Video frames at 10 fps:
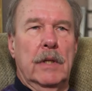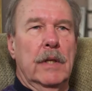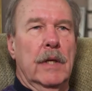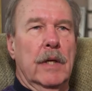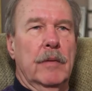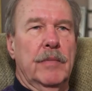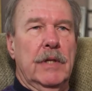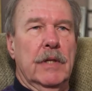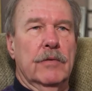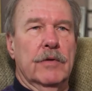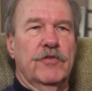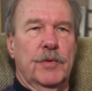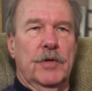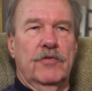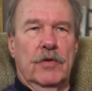And I began to
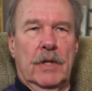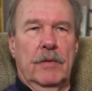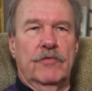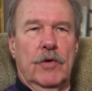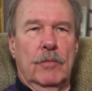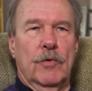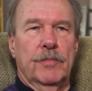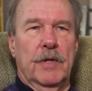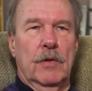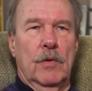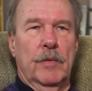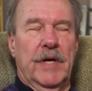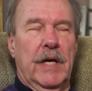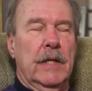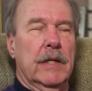experience a lot of trouble with my lower
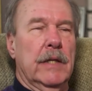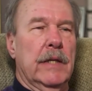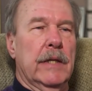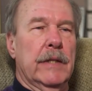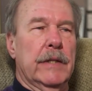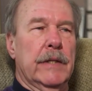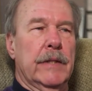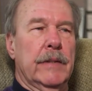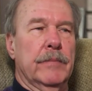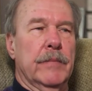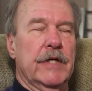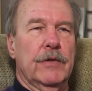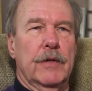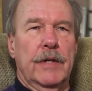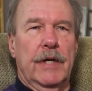back. Uh, my
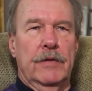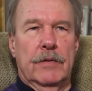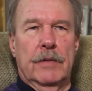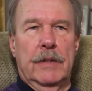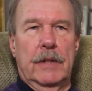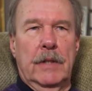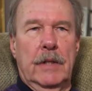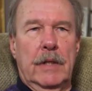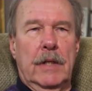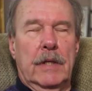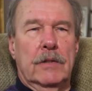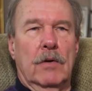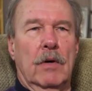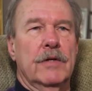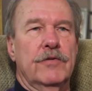daughter Heather had
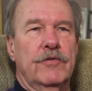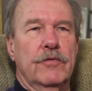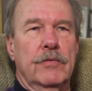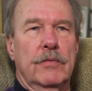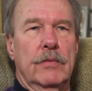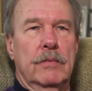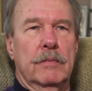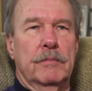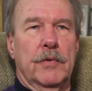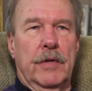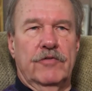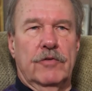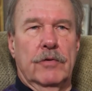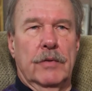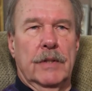gone to
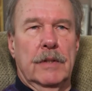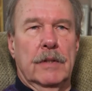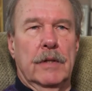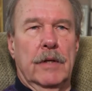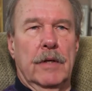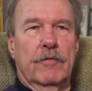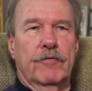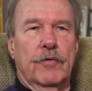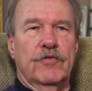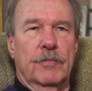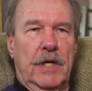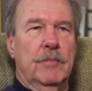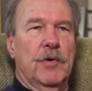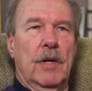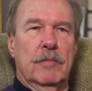Perez-Cruet uh, for some
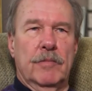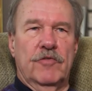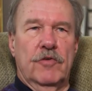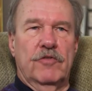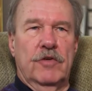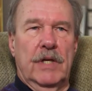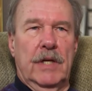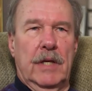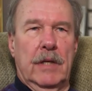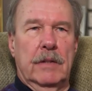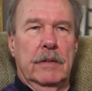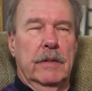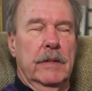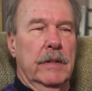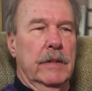neck problems that she had had.
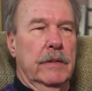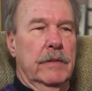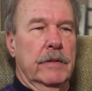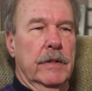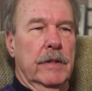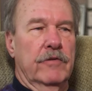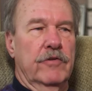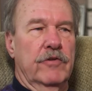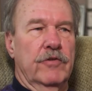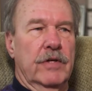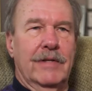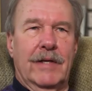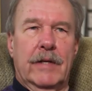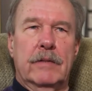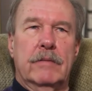And uh, she said,
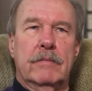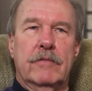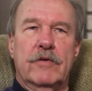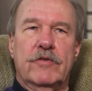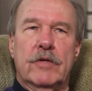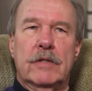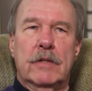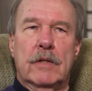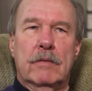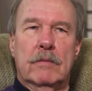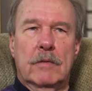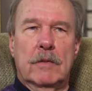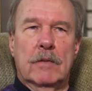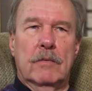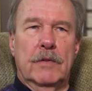Dad, she said, you know,
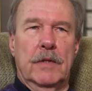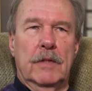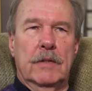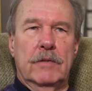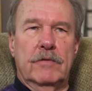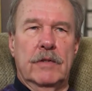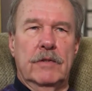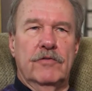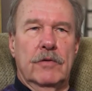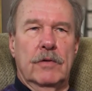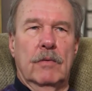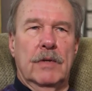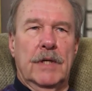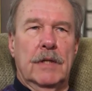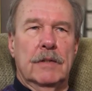with all the things that are
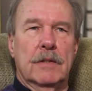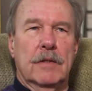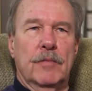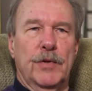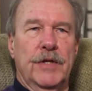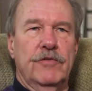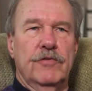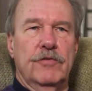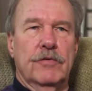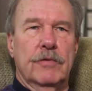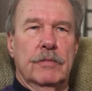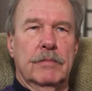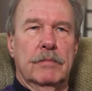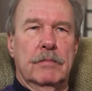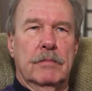going on and the complaints that you're
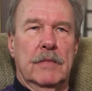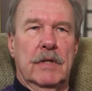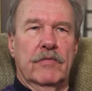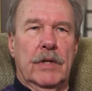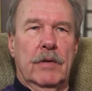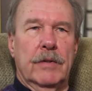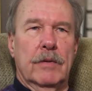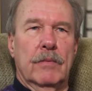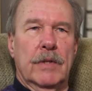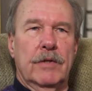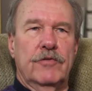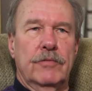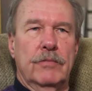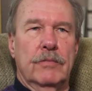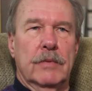giving out here, why don't
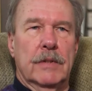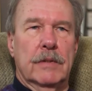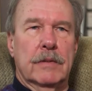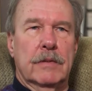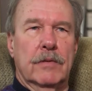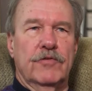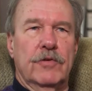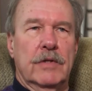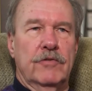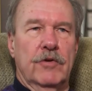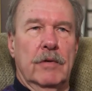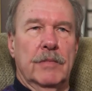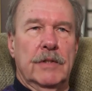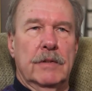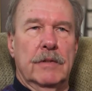you uh, go see the
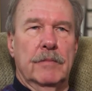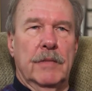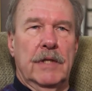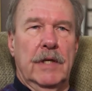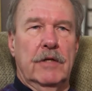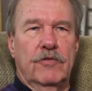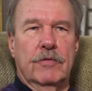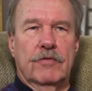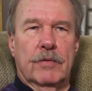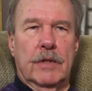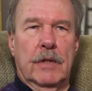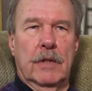gentleman that did my neck surgery?